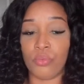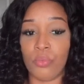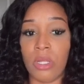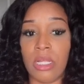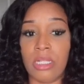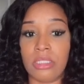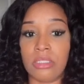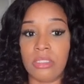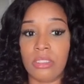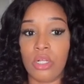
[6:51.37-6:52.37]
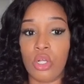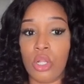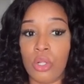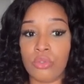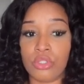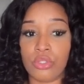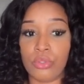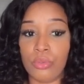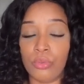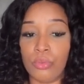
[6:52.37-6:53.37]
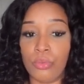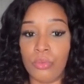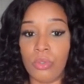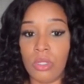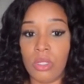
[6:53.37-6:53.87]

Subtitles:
run close to,